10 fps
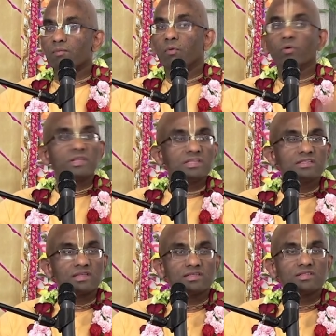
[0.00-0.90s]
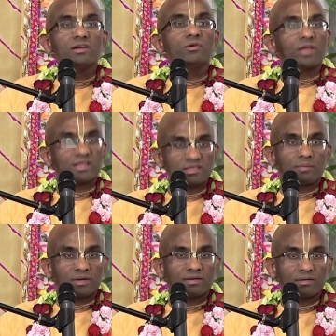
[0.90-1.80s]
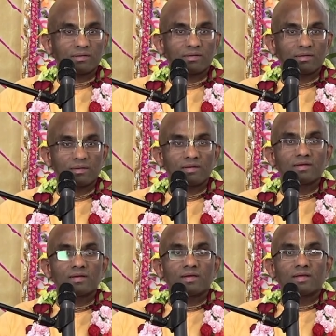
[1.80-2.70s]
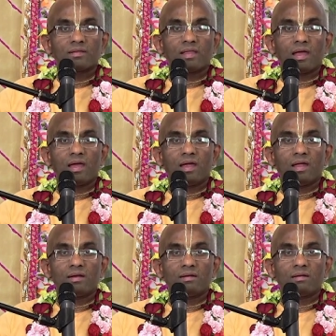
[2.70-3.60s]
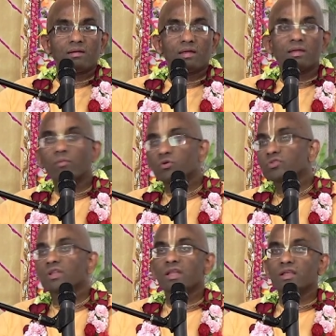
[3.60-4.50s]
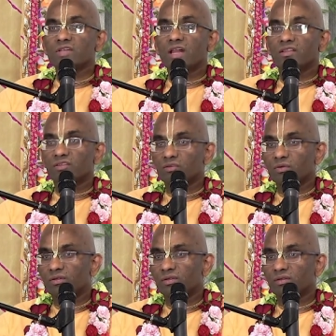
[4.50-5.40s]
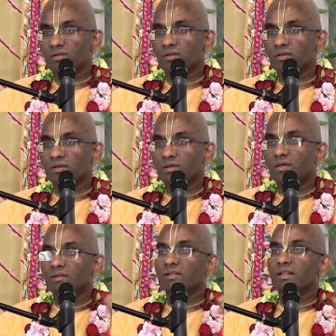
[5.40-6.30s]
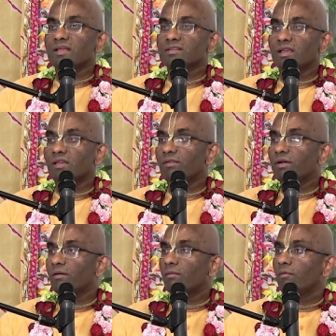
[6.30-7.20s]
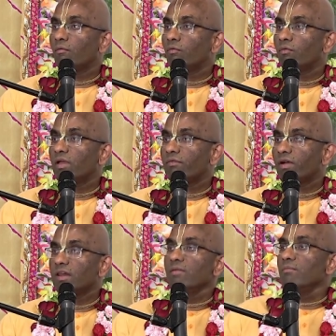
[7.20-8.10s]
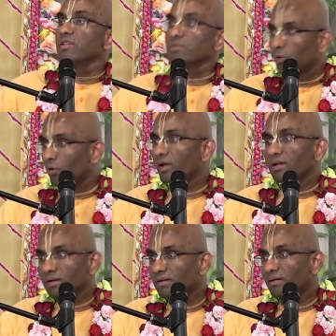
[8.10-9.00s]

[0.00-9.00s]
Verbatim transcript: more easier to accept than emotionally challenging situations. So it's like, say, if a limb is broken,